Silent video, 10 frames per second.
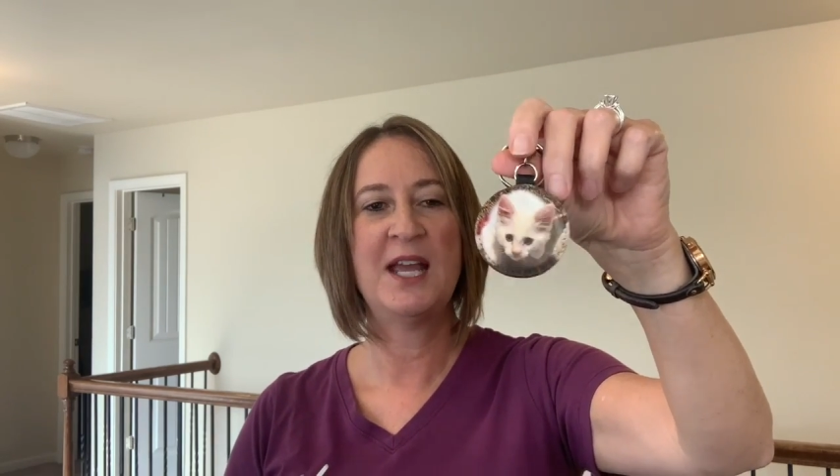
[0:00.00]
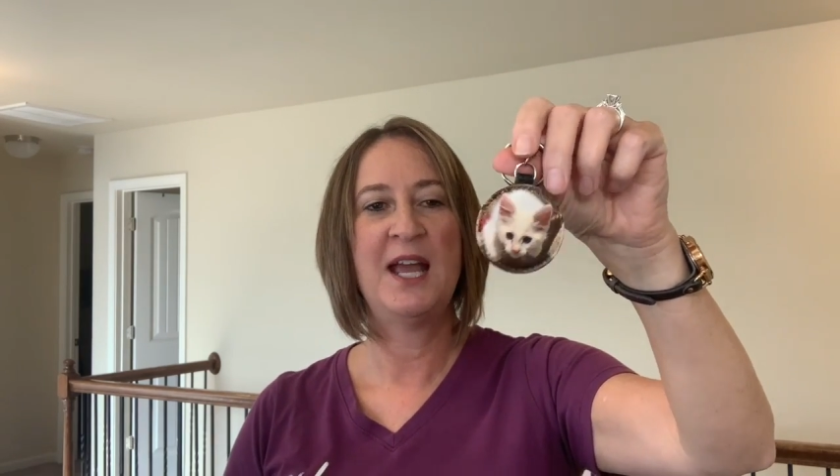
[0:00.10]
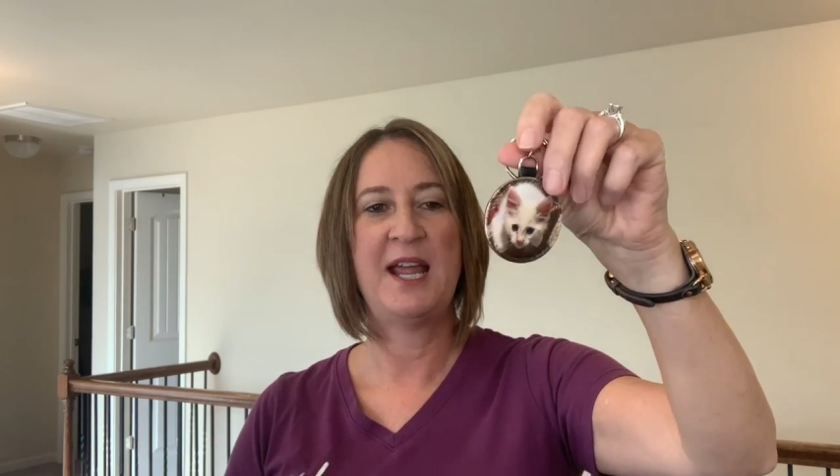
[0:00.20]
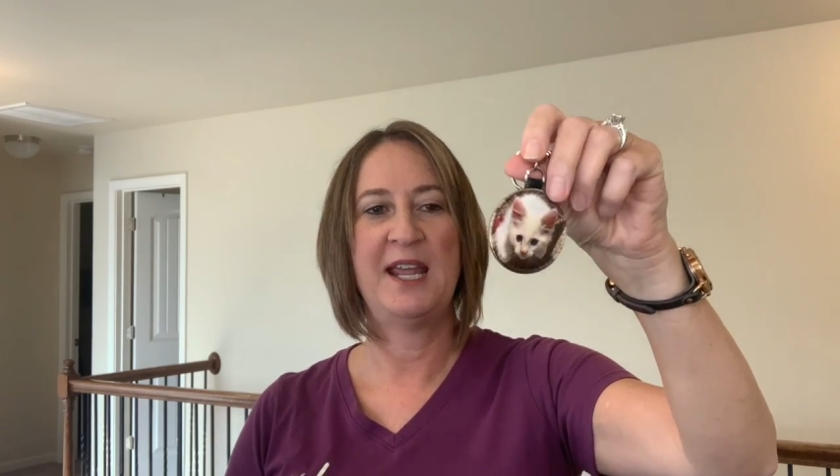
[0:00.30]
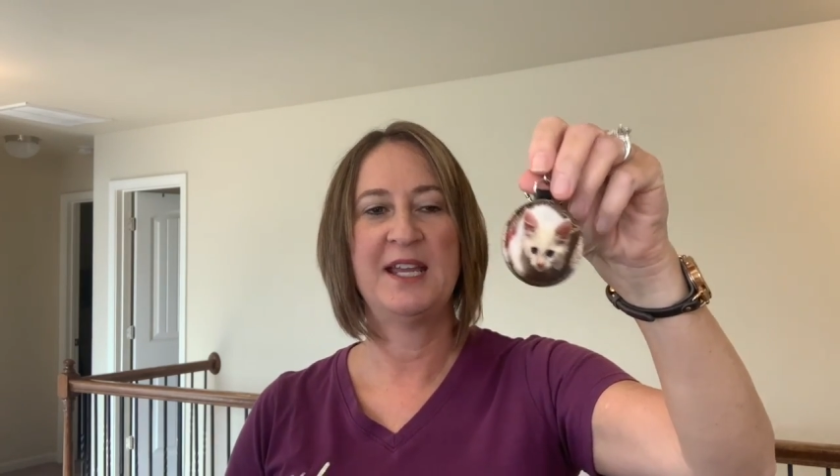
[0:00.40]

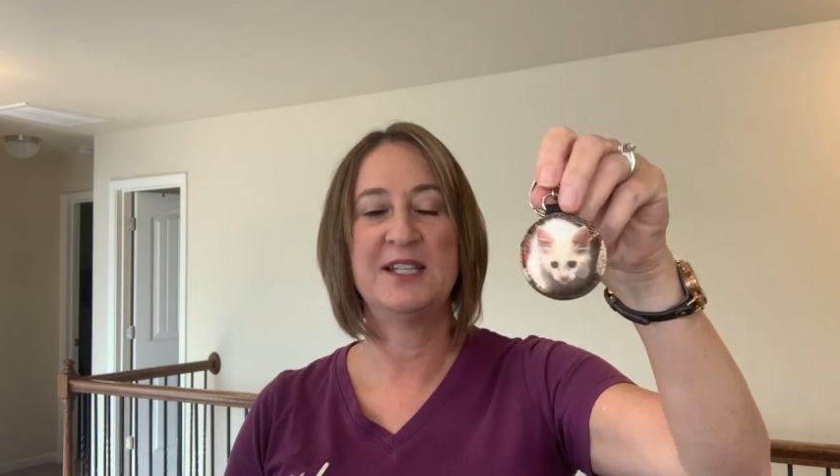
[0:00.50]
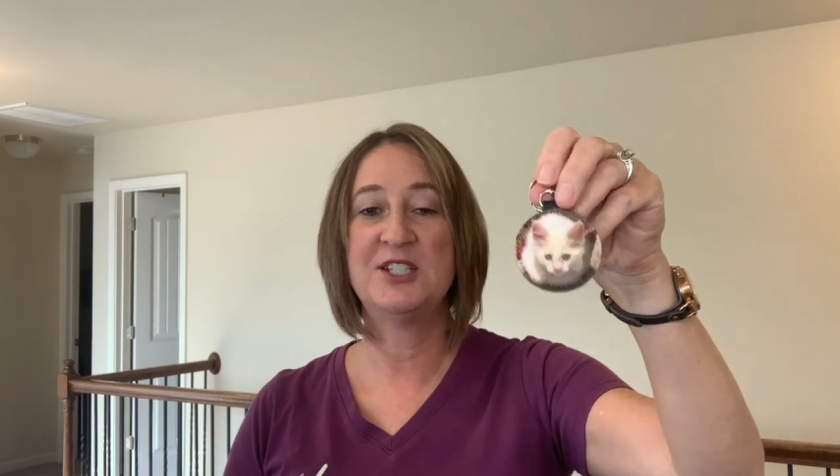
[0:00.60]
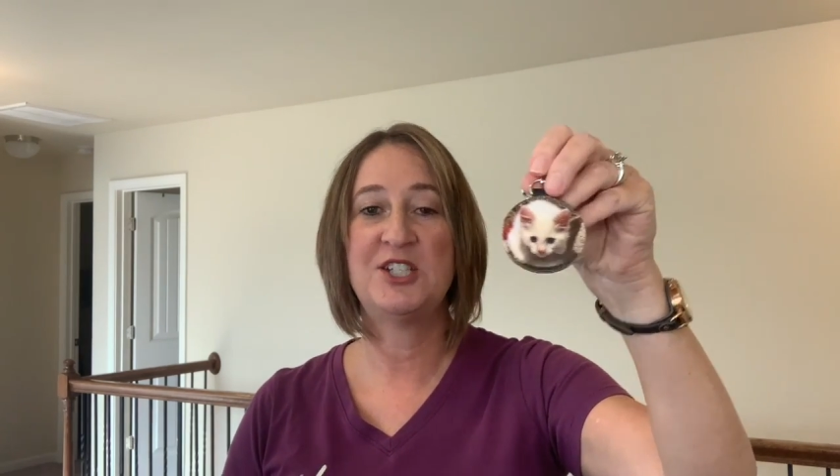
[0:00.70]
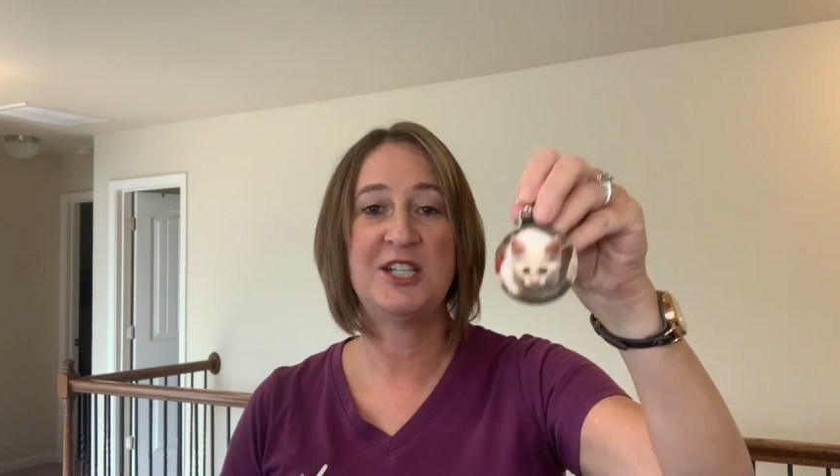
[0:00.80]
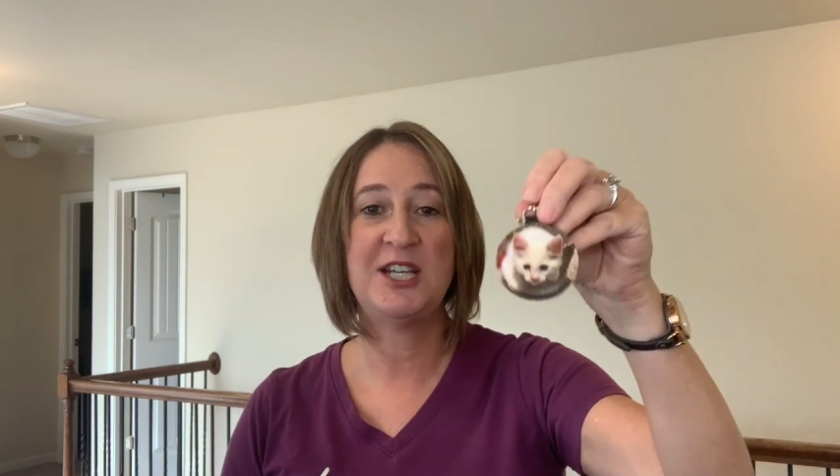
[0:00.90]
And
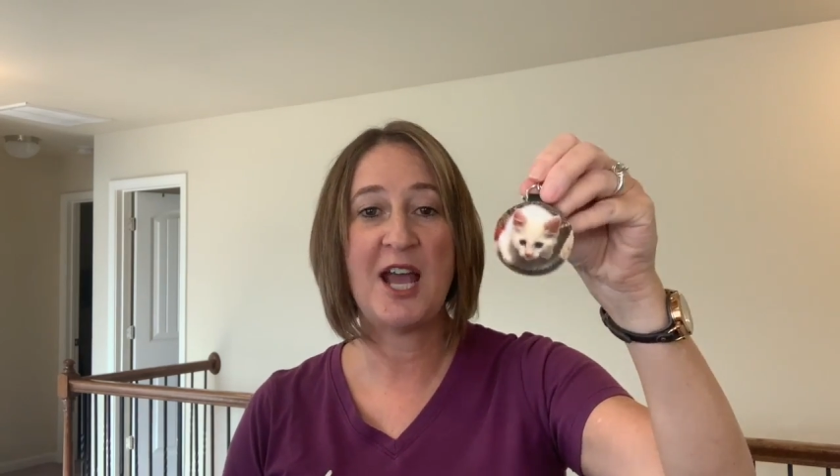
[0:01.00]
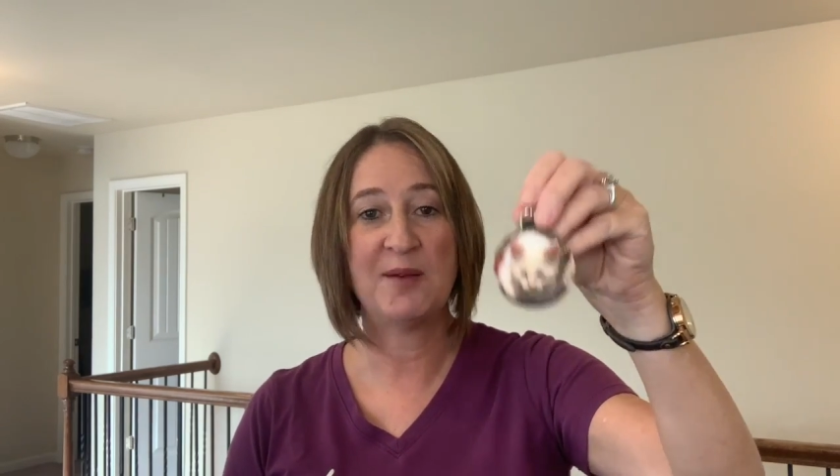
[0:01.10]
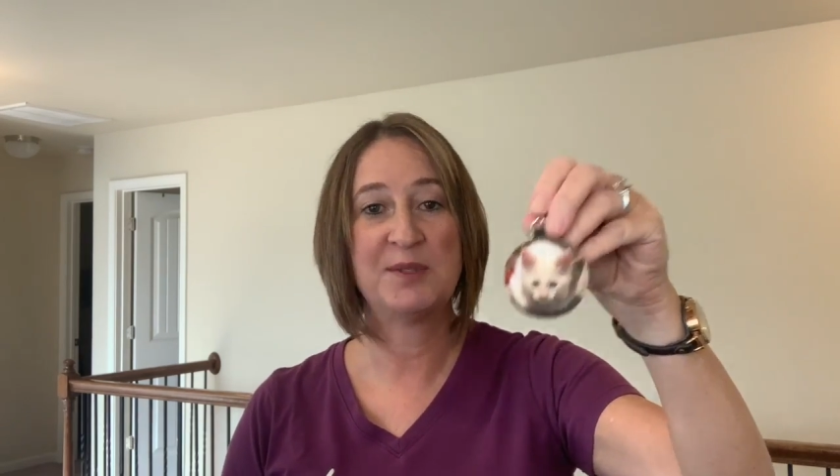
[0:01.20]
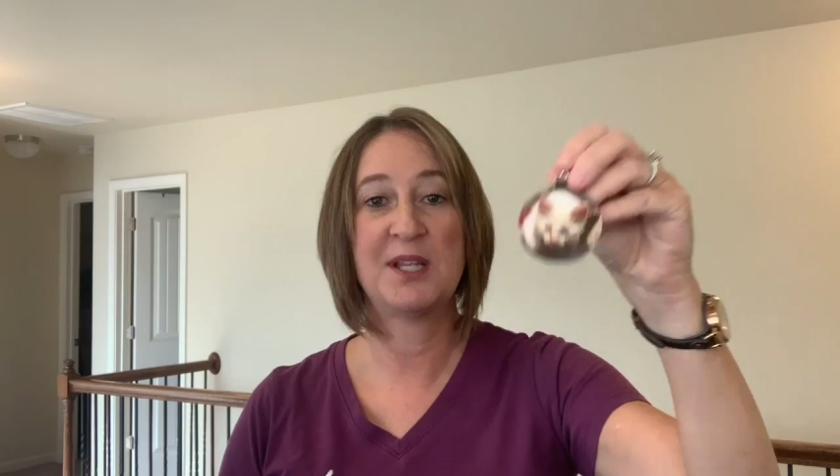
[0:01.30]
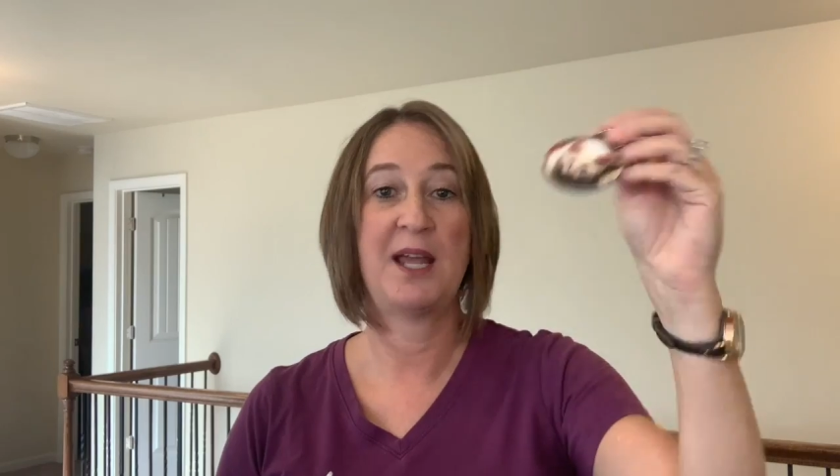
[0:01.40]
she
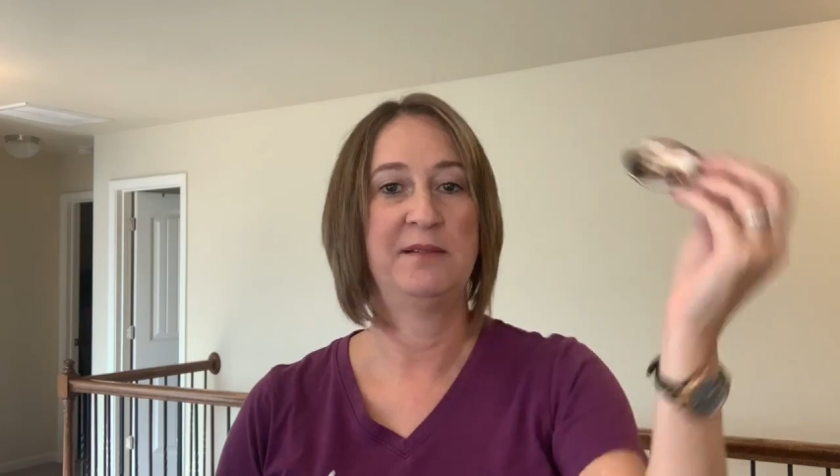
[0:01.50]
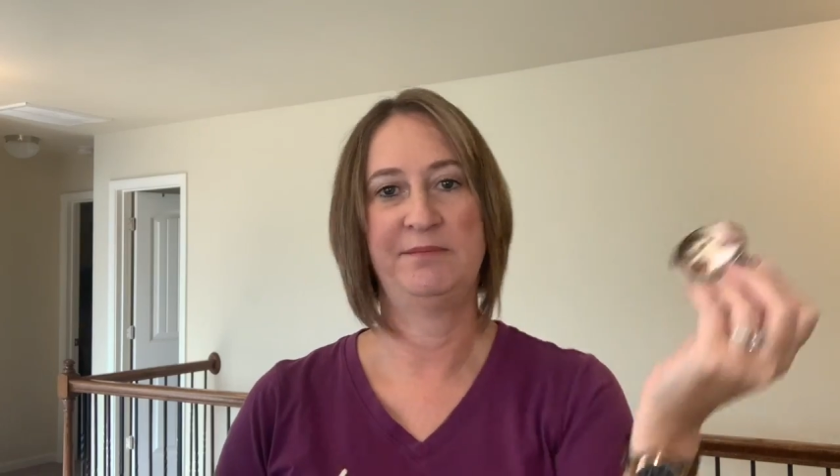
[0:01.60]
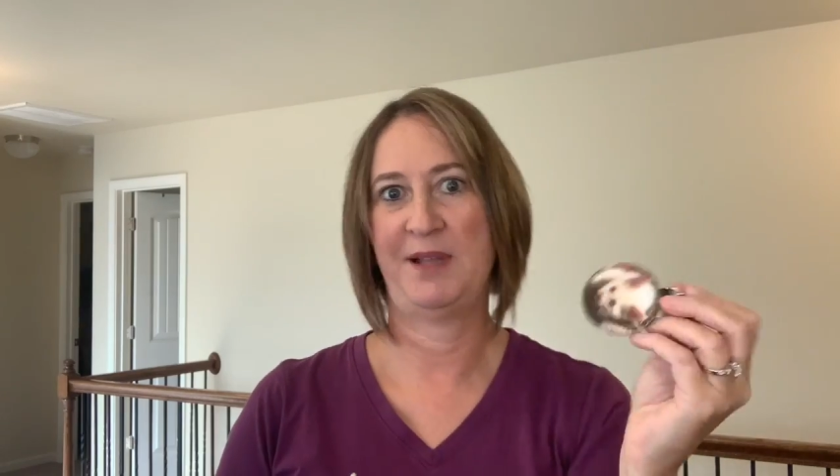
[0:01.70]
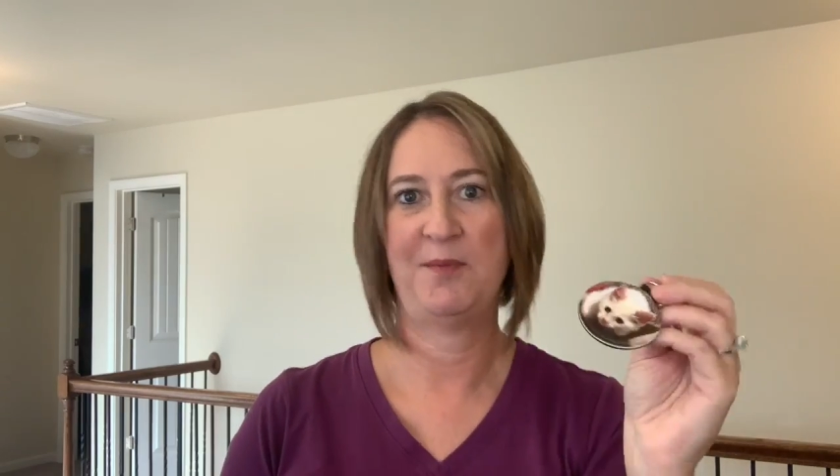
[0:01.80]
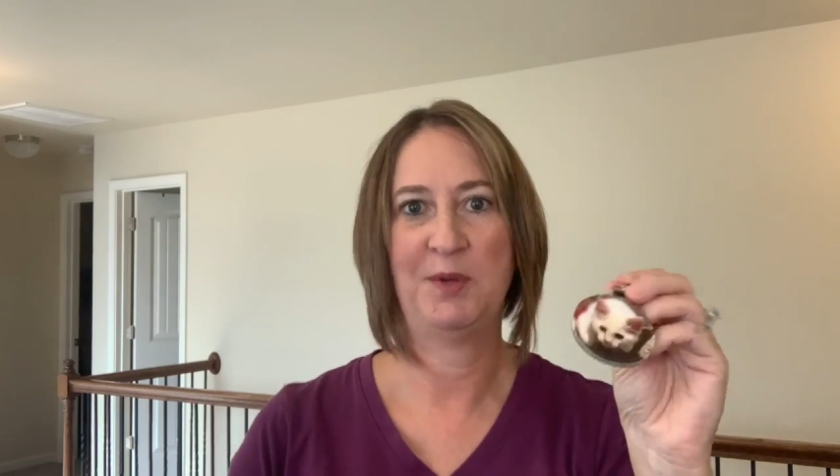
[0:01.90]
absolutely, I
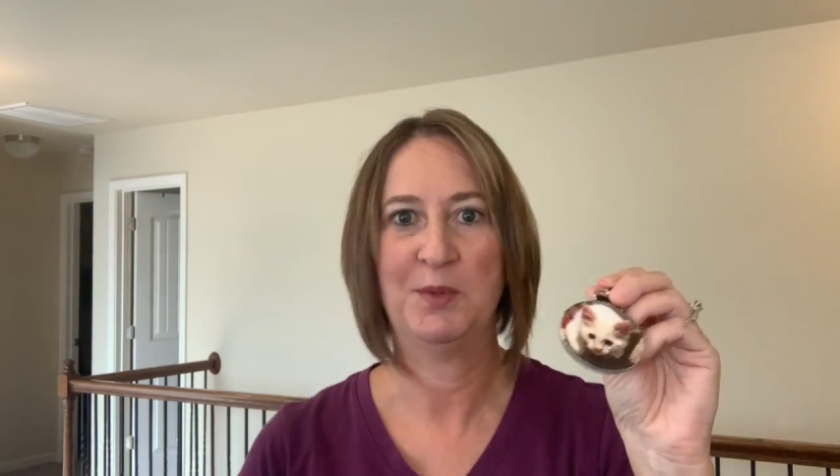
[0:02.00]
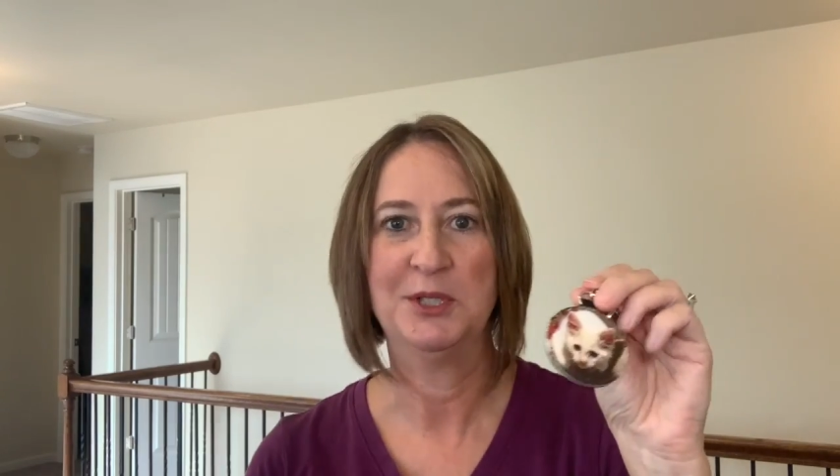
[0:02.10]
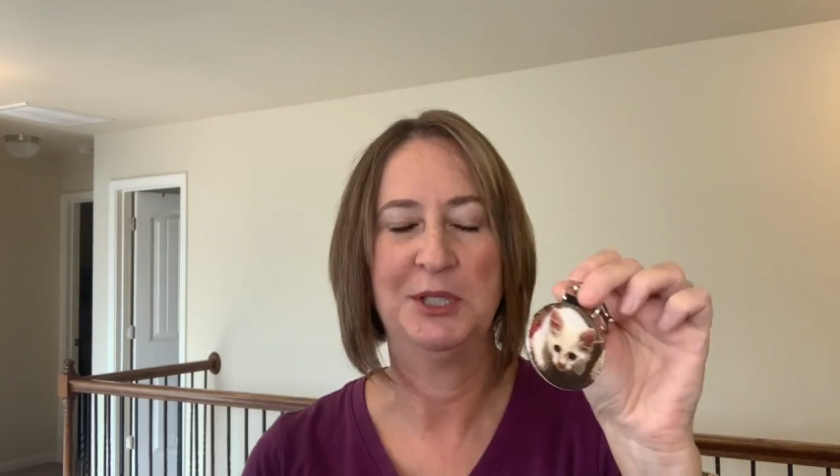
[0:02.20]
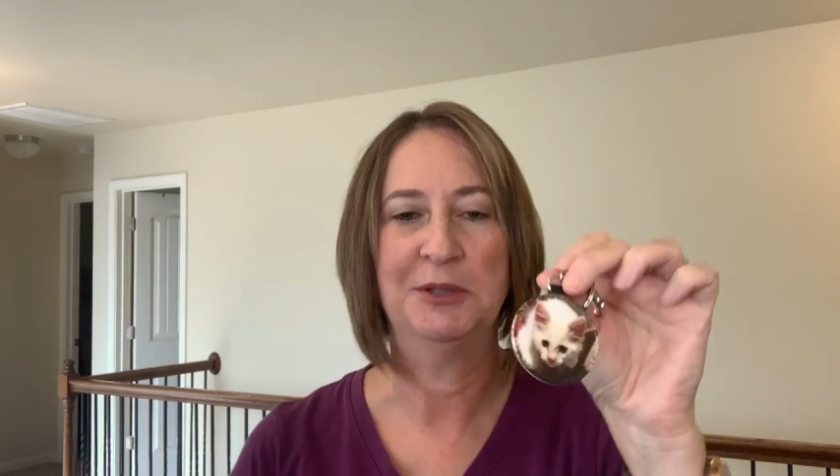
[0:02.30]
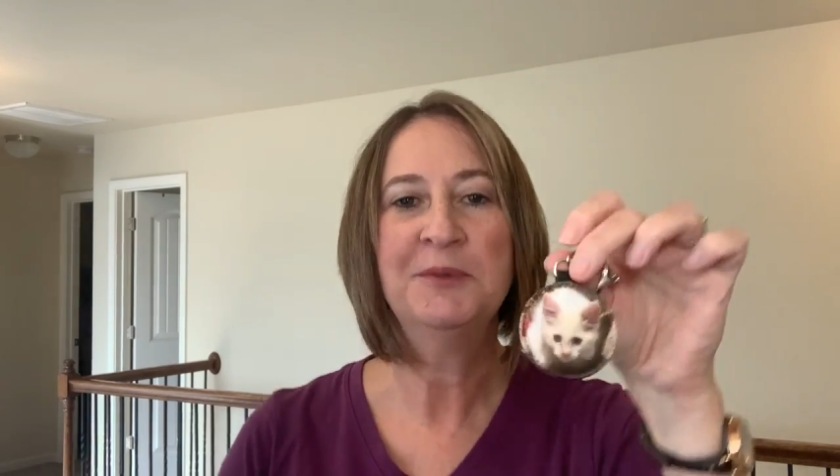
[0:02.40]
got me one
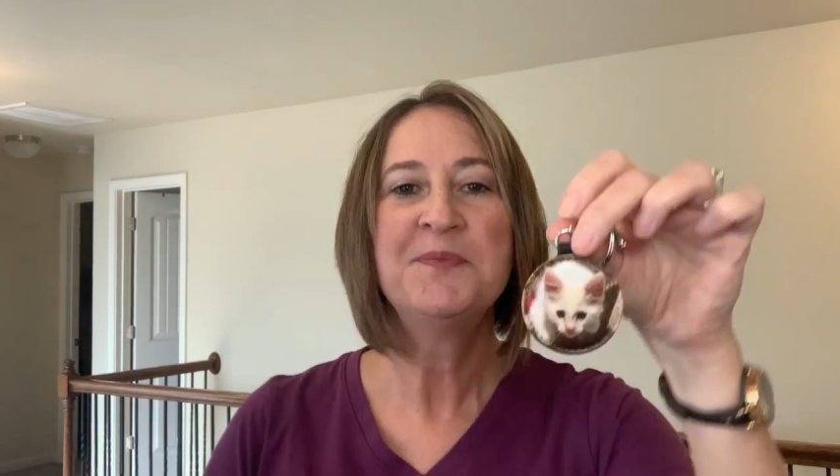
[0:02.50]
too.